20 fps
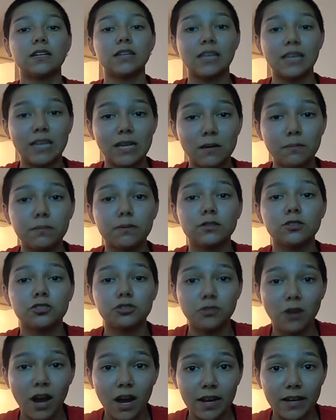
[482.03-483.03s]
Keep
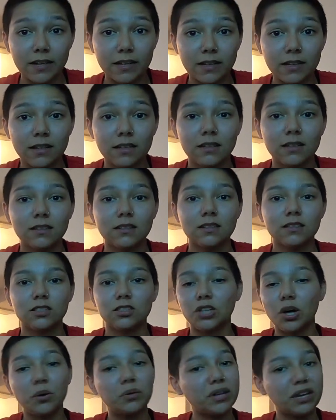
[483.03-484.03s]
trying.
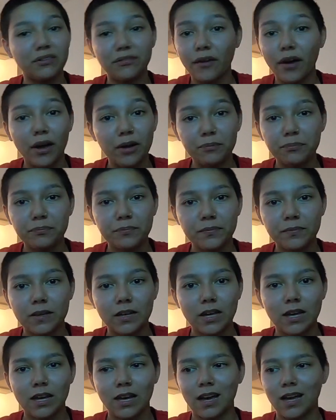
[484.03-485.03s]
Don't give up.
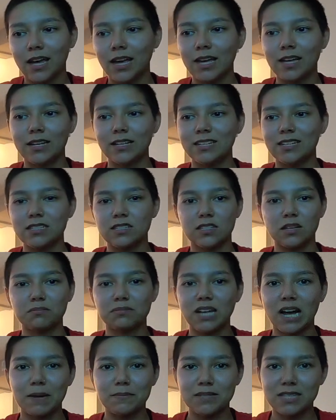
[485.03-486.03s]
And
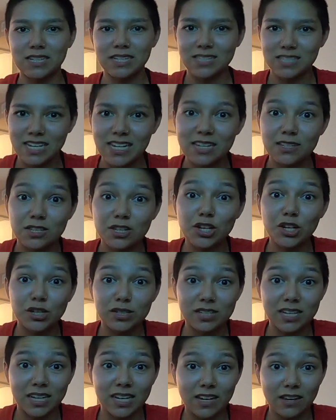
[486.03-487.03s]
sometimes it is easier
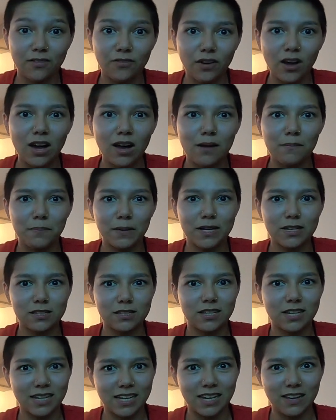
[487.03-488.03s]
to give up
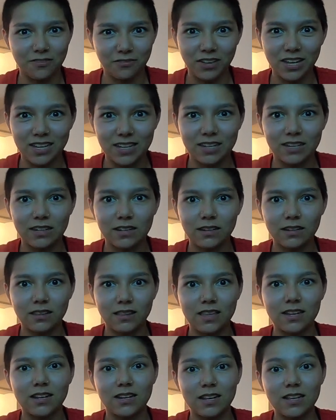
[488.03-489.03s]
and to give in
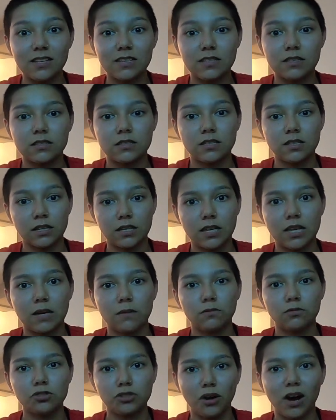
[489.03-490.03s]
than it is to
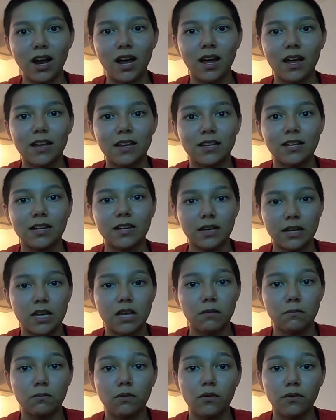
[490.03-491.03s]
keep trying and
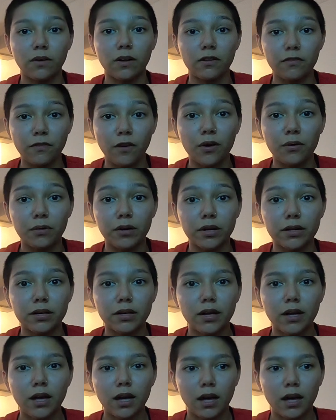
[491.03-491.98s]
keep moving forward.